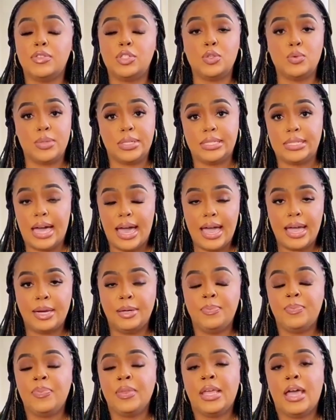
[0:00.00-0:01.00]

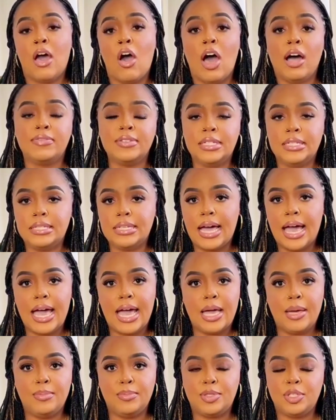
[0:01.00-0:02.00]
Baltasar had a pattern,
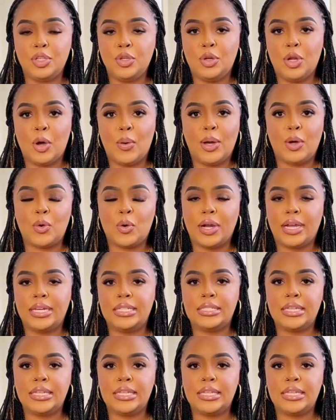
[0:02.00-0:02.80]
and she refused